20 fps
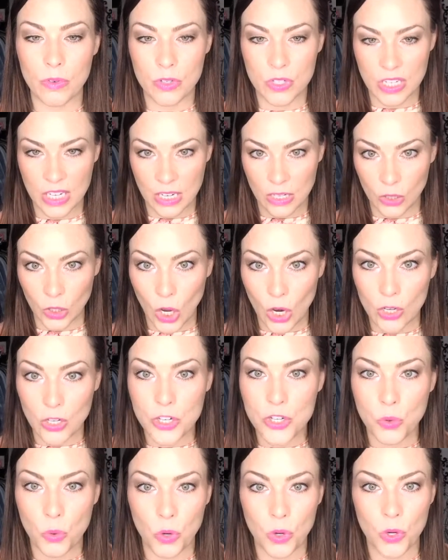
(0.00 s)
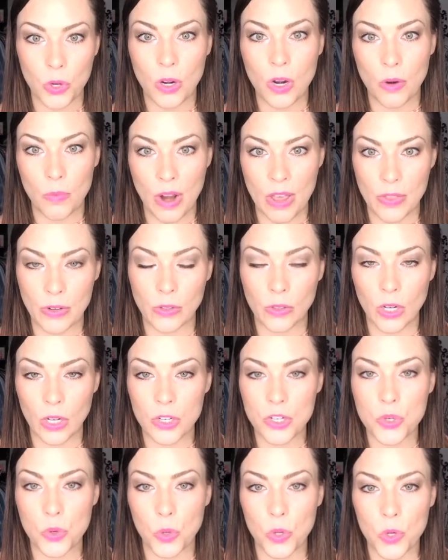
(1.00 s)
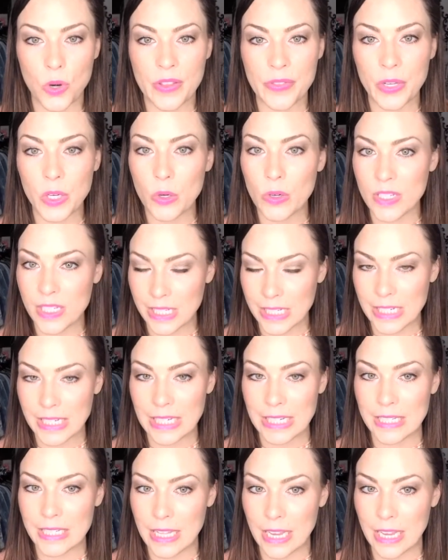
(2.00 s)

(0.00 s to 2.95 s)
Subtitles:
did a rather large order on the Christy tees.